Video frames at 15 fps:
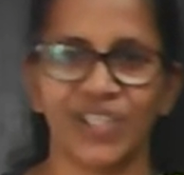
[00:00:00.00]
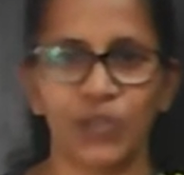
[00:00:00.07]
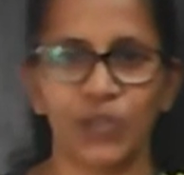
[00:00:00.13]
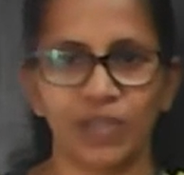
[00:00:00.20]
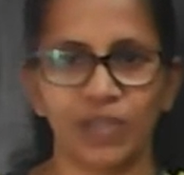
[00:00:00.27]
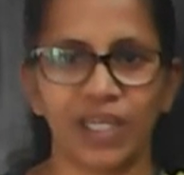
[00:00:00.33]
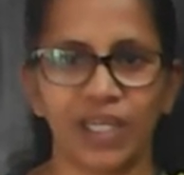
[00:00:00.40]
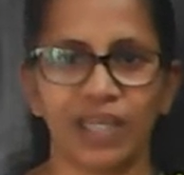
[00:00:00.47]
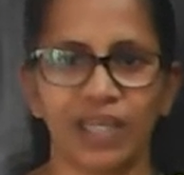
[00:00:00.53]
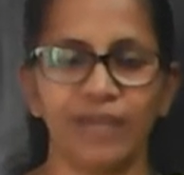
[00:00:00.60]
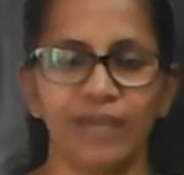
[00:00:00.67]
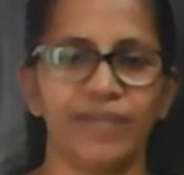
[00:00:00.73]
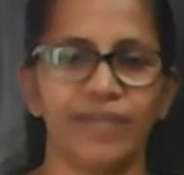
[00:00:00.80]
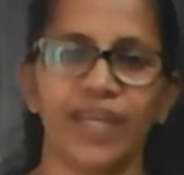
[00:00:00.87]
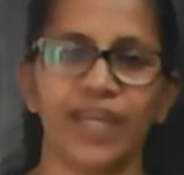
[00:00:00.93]

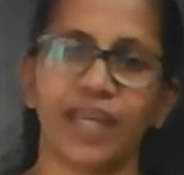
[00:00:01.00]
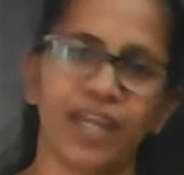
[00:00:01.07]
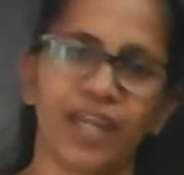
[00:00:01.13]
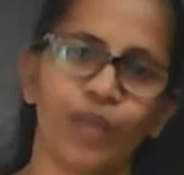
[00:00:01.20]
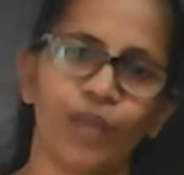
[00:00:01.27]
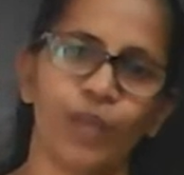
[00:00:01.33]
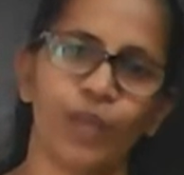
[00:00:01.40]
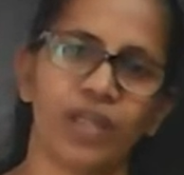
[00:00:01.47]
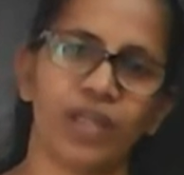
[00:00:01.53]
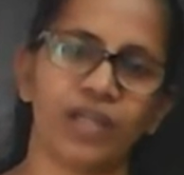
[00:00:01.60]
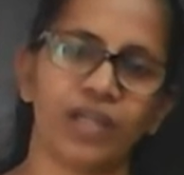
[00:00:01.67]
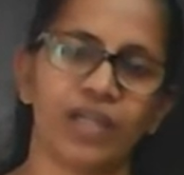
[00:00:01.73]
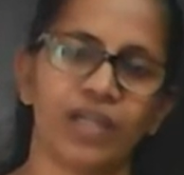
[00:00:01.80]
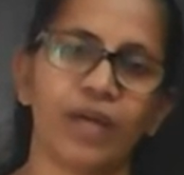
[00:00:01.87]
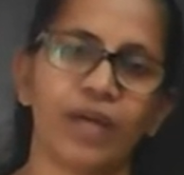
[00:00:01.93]
Today we are again with
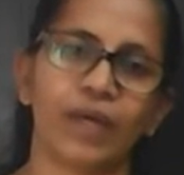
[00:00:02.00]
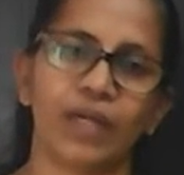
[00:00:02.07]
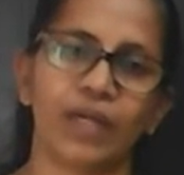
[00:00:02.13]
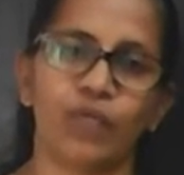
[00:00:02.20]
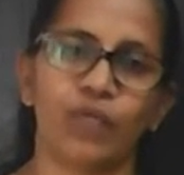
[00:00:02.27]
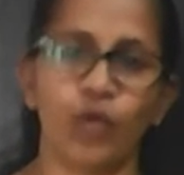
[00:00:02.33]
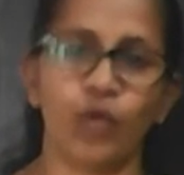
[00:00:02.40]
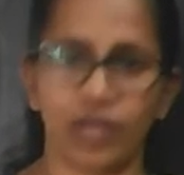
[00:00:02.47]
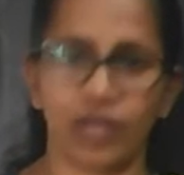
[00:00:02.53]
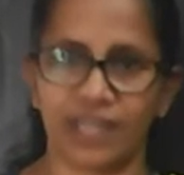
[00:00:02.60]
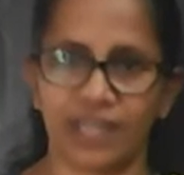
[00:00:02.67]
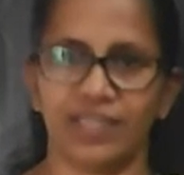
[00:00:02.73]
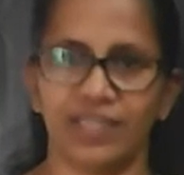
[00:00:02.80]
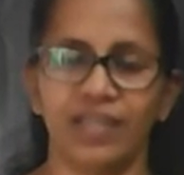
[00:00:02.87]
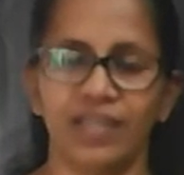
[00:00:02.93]
our fourth
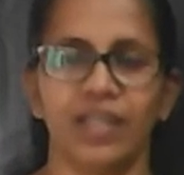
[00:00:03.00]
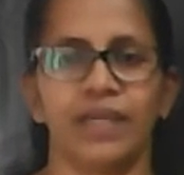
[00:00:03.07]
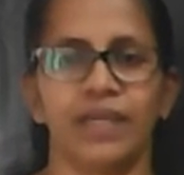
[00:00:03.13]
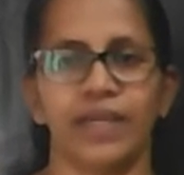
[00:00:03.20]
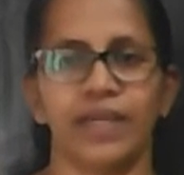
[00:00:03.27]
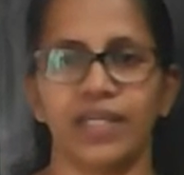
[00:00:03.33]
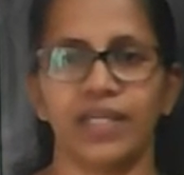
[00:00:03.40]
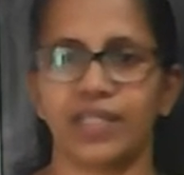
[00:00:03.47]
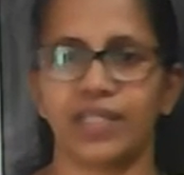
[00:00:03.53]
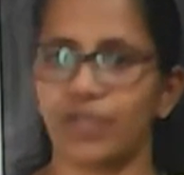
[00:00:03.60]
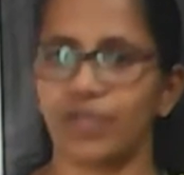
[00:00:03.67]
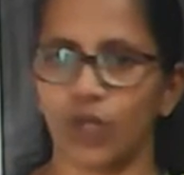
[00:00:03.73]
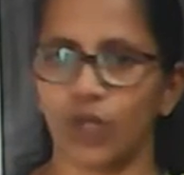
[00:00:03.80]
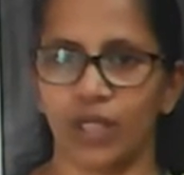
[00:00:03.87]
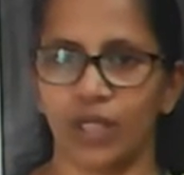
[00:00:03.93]
lesson, that is
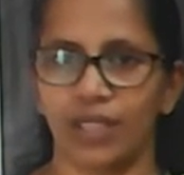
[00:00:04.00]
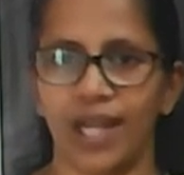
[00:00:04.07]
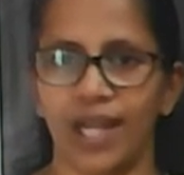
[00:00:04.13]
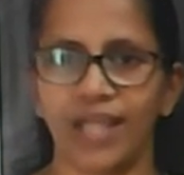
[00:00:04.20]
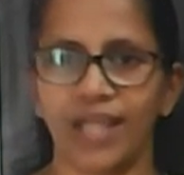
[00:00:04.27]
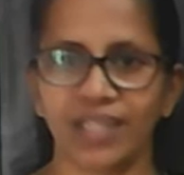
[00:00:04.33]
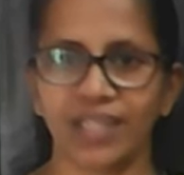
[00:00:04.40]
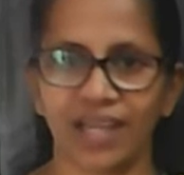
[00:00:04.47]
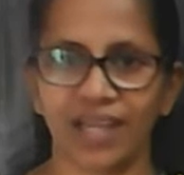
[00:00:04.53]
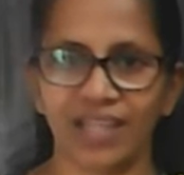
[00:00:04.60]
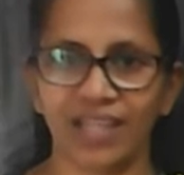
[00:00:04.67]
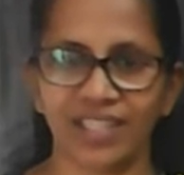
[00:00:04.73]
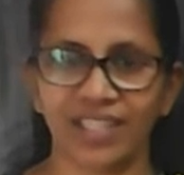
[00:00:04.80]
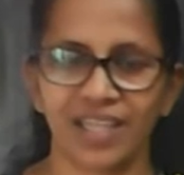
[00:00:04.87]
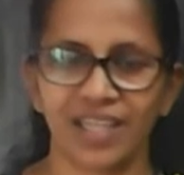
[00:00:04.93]
division. The last
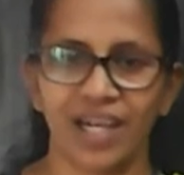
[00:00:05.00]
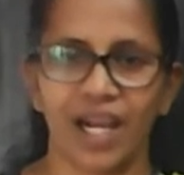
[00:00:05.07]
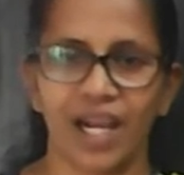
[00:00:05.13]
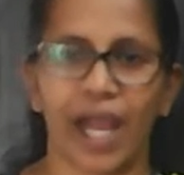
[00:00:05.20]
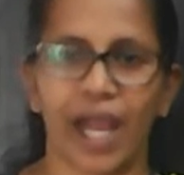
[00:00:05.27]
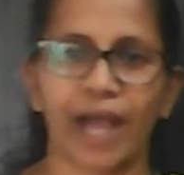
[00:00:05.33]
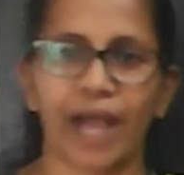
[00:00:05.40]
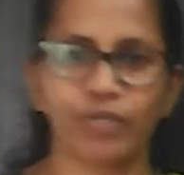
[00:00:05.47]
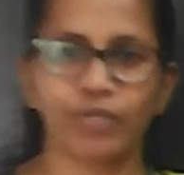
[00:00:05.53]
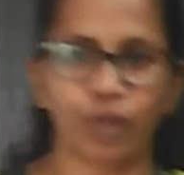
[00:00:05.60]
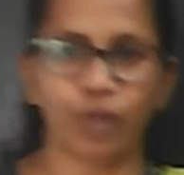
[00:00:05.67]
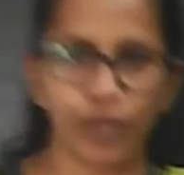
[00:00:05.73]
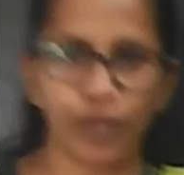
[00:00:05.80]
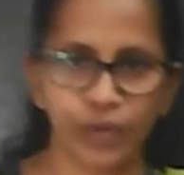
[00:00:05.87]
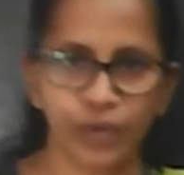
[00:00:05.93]
class I have
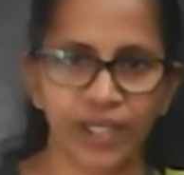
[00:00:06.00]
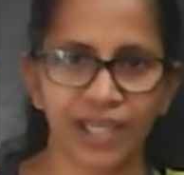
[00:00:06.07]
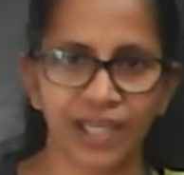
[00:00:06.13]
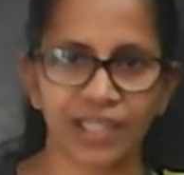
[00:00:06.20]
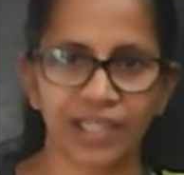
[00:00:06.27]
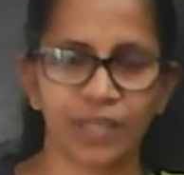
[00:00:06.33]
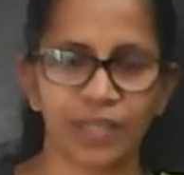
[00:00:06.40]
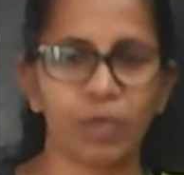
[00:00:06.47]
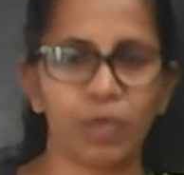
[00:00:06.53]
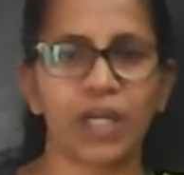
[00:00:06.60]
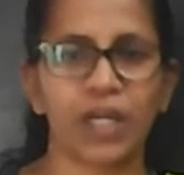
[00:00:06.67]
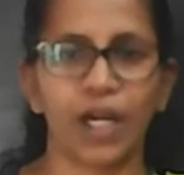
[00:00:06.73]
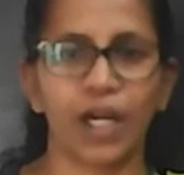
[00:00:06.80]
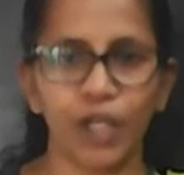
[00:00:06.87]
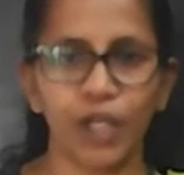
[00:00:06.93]
told you that we will
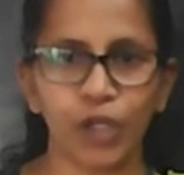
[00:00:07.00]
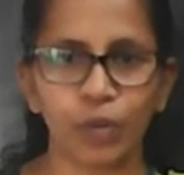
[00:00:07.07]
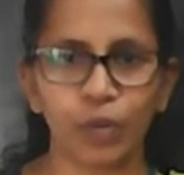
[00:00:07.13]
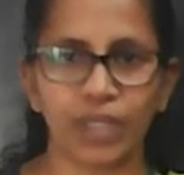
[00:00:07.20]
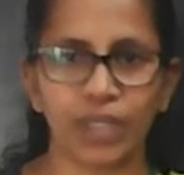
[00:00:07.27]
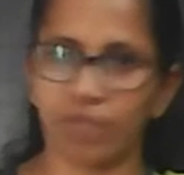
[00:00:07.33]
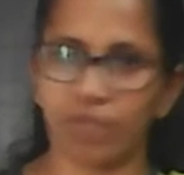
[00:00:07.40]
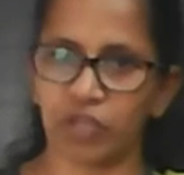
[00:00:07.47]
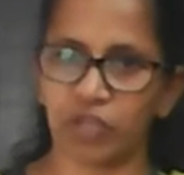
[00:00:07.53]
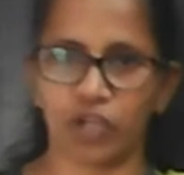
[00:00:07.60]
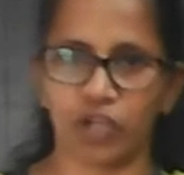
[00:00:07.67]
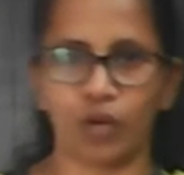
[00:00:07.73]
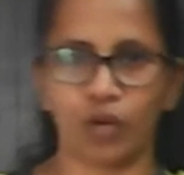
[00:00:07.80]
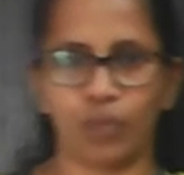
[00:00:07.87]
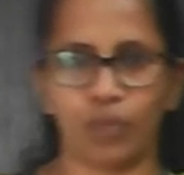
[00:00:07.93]
continue the division
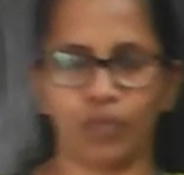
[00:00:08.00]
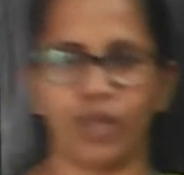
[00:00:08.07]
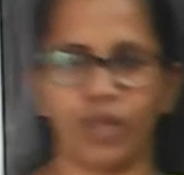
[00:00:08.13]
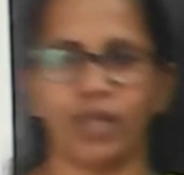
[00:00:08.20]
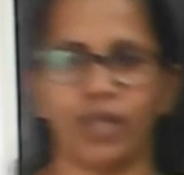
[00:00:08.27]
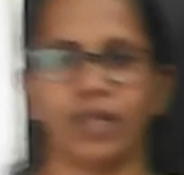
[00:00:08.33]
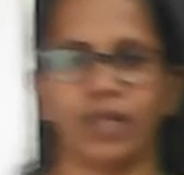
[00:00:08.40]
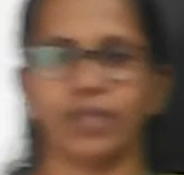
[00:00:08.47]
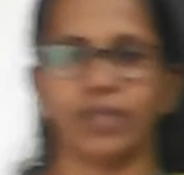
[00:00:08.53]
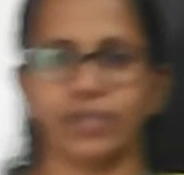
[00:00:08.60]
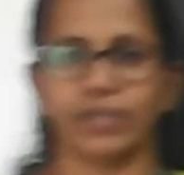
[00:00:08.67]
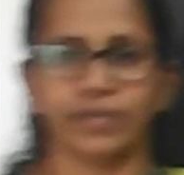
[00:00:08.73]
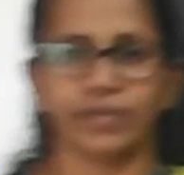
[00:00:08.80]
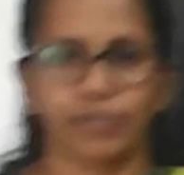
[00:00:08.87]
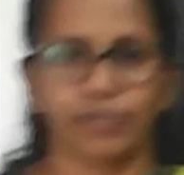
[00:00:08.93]
of
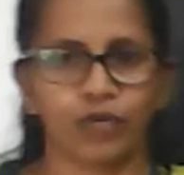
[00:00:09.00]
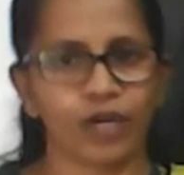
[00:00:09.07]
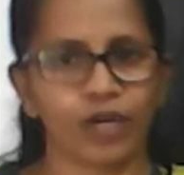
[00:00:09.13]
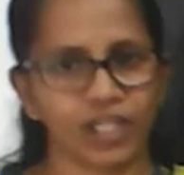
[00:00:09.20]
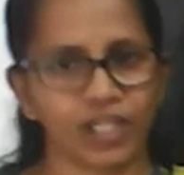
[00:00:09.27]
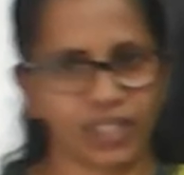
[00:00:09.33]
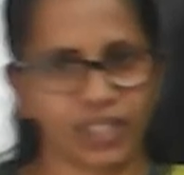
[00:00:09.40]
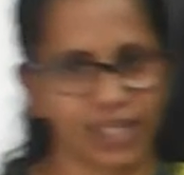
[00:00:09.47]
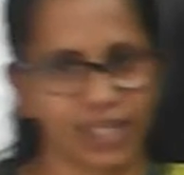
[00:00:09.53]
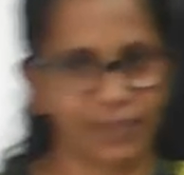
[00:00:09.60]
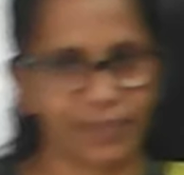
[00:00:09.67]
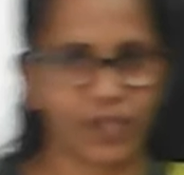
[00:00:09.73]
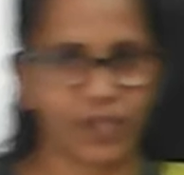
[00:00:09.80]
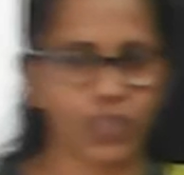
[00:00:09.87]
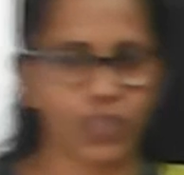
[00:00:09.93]
4-digit
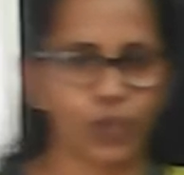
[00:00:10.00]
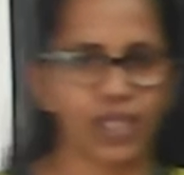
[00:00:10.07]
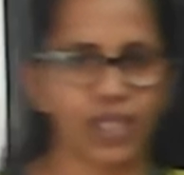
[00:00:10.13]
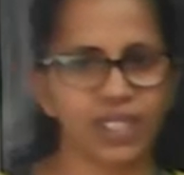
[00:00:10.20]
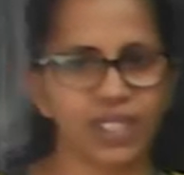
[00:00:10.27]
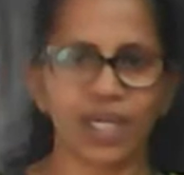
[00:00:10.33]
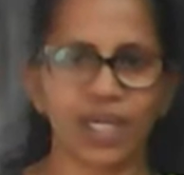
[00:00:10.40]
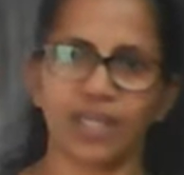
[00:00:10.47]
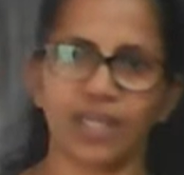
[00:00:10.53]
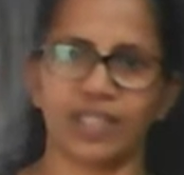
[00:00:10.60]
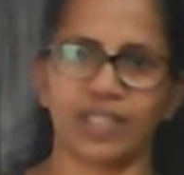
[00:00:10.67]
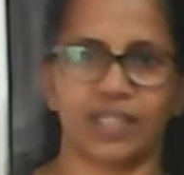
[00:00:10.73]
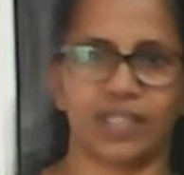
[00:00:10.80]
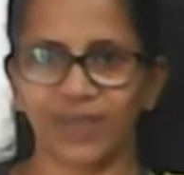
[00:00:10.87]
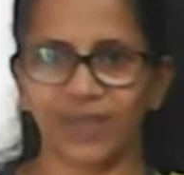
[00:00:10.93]
numbers with a single
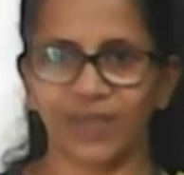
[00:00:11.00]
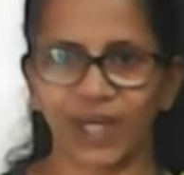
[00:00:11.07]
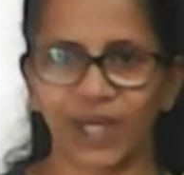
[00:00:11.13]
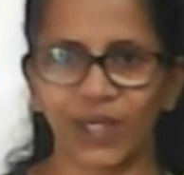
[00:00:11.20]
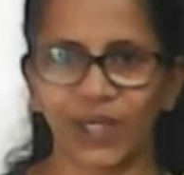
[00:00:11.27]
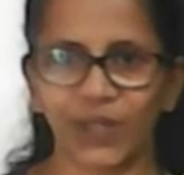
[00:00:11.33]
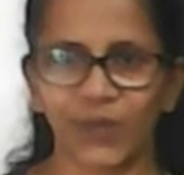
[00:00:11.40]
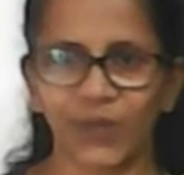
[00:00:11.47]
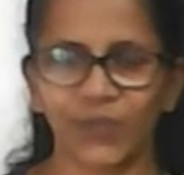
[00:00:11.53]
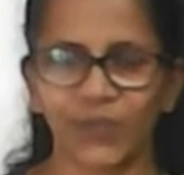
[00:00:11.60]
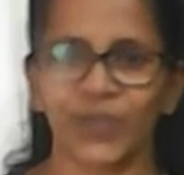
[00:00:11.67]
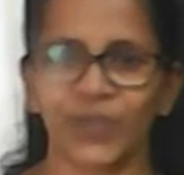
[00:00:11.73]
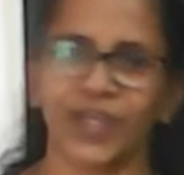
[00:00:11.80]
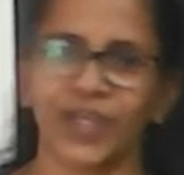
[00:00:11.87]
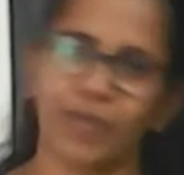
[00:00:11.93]
digit. Shall we continue?
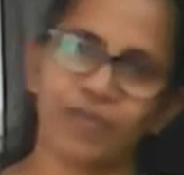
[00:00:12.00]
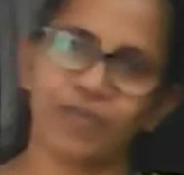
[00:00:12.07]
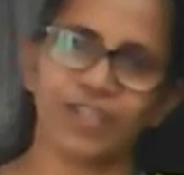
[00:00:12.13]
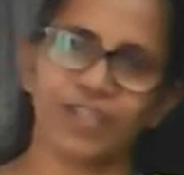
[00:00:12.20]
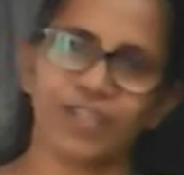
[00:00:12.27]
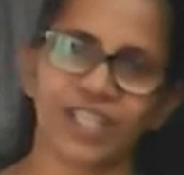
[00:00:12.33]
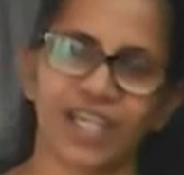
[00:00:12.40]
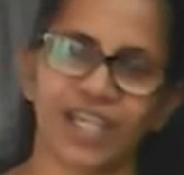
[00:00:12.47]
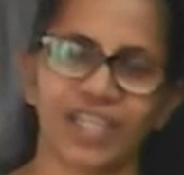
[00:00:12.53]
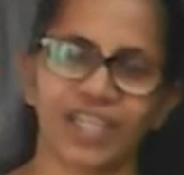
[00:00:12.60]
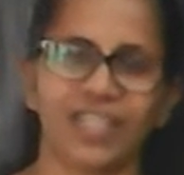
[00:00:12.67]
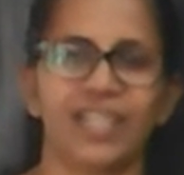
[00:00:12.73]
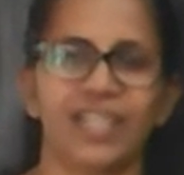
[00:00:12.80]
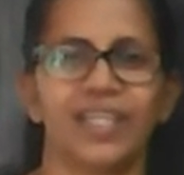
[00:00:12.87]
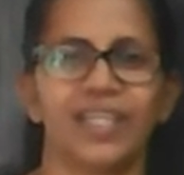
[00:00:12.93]
Before
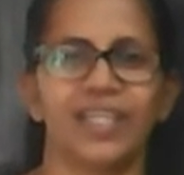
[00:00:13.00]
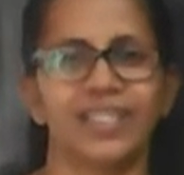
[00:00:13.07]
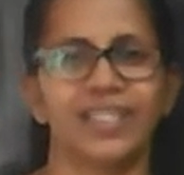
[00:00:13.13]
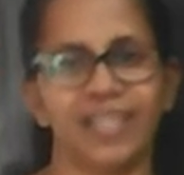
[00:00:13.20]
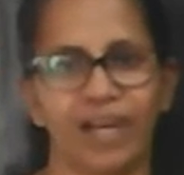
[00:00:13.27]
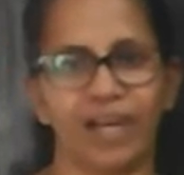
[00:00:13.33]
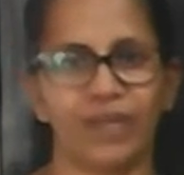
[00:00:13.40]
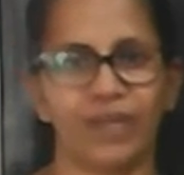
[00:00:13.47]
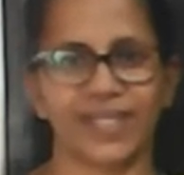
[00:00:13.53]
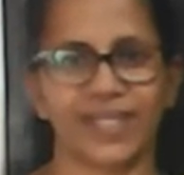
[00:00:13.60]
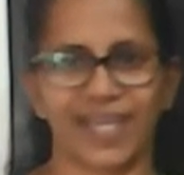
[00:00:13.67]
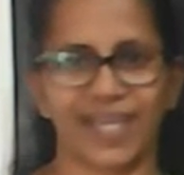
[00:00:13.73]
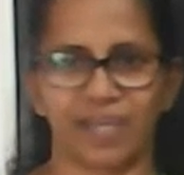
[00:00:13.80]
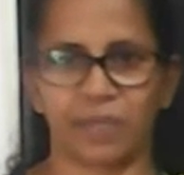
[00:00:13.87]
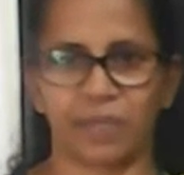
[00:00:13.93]
starting, let us have a
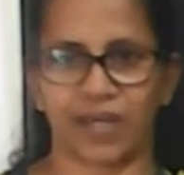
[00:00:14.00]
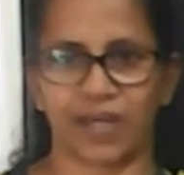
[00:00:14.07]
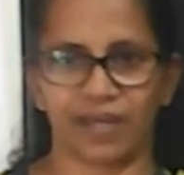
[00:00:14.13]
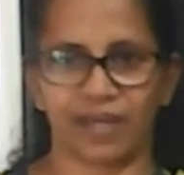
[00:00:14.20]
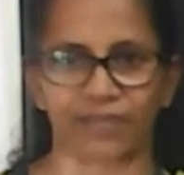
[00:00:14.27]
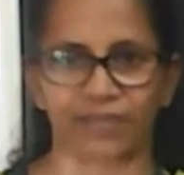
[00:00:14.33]
silent prayer.